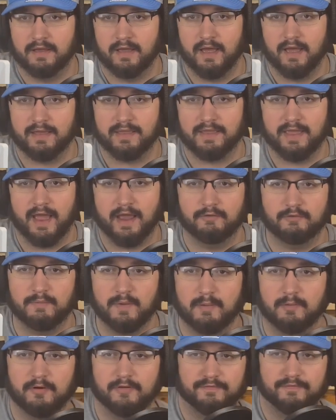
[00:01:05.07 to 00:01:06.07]
I can't
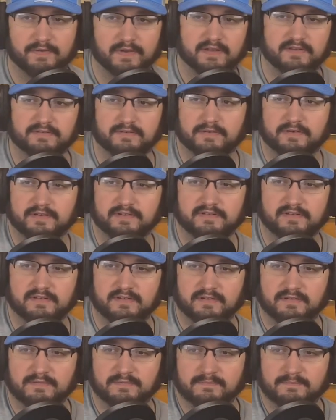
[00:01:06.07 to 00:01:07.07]
remember if he is or
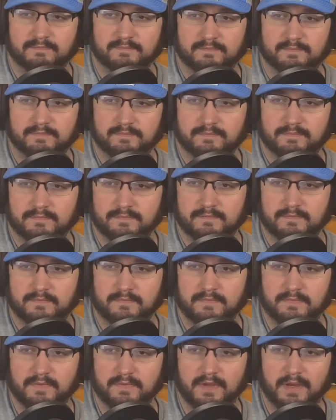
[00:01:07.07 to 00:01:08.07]
isn't.
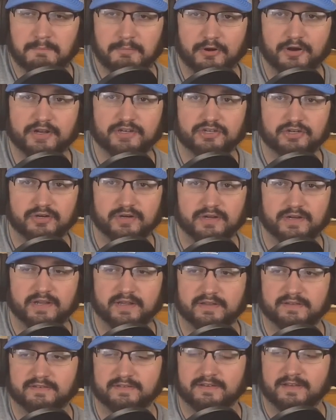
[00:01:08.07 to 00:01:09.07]
Pretty sure he
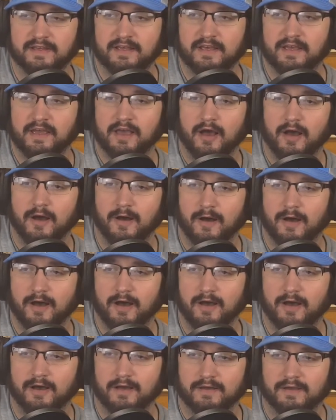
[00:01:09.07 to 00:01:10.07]
is.
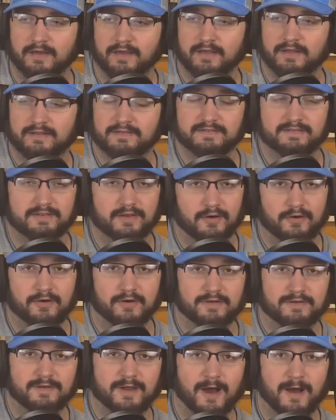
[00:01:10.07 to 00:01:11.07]
Uh,
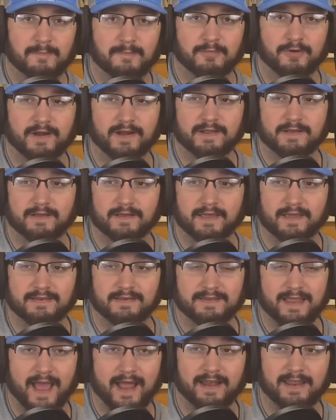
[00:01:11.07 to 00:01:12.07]
so Tom Brady could get
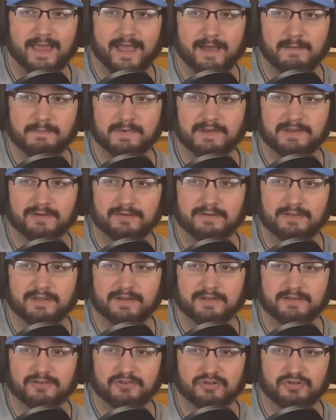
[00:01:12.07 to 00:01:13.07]
Danny
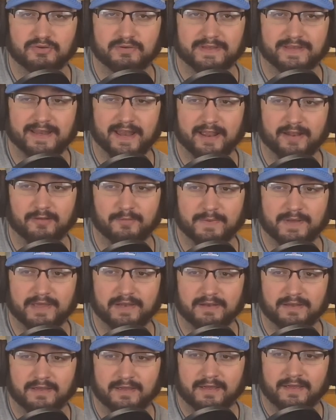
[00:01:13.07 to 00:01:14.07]
Amendola, Julian
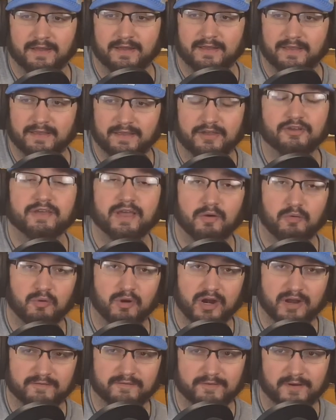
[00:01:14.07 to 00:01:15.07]
Edelman. He'll get
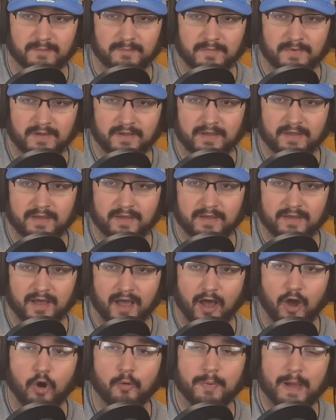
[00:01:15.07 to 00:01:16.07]
one of them.
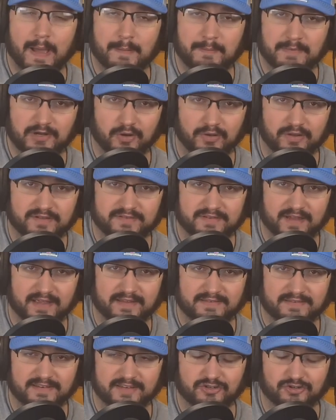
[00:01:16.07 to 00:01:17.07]
I hope Amendola
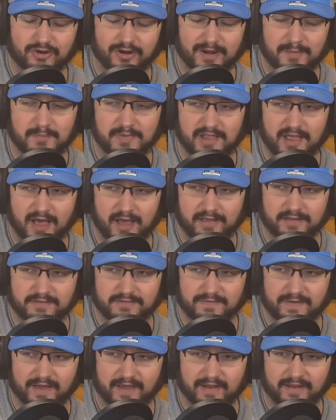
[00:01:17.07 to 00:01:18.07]
stays in Detroit. I'm a Lions
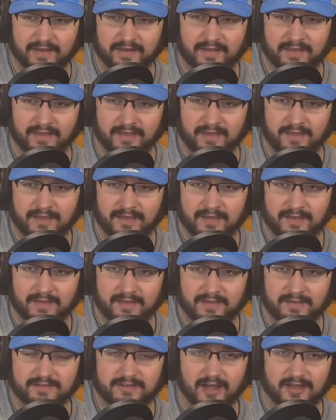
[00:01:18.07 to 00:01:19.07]
fan.
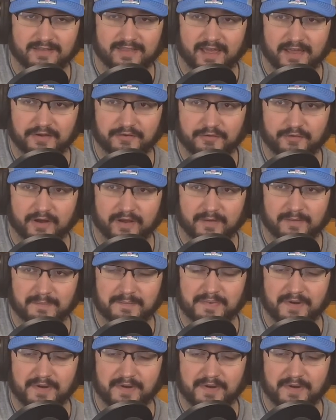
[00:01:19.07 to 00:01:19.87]
He's got that grit.